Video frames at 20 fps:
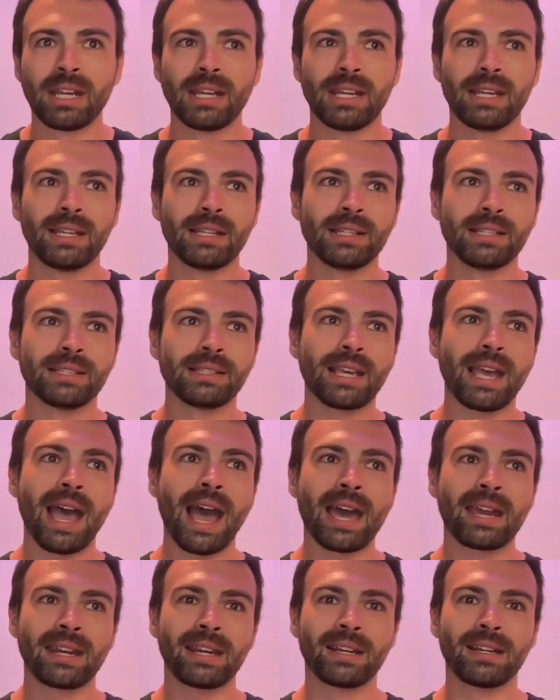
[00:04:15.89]
is
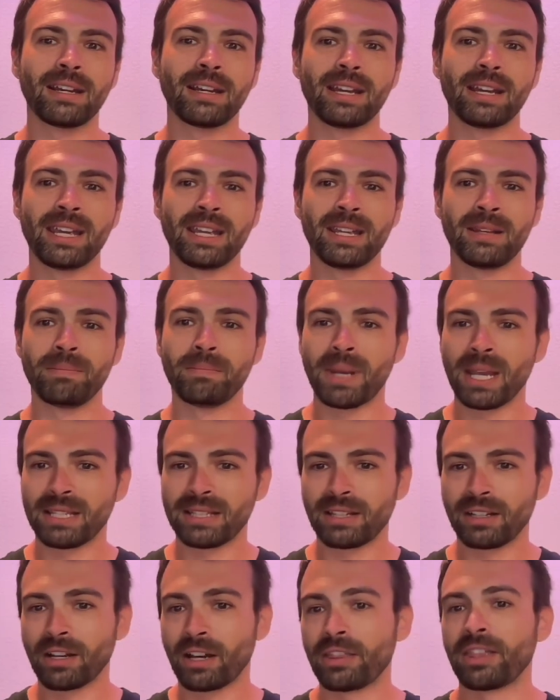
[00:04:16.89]
adding a
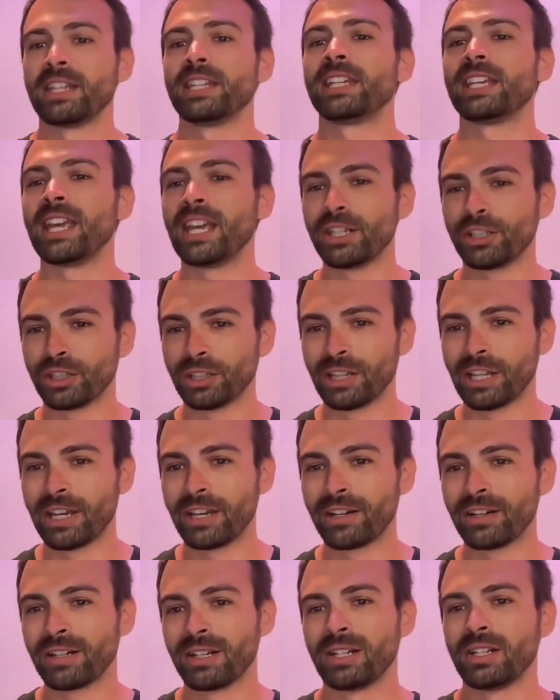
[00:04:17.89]
basic authentication
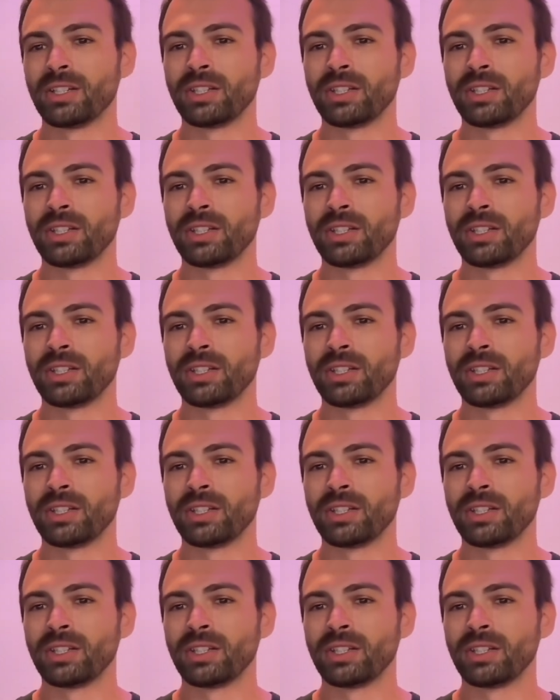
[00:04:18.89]
layer.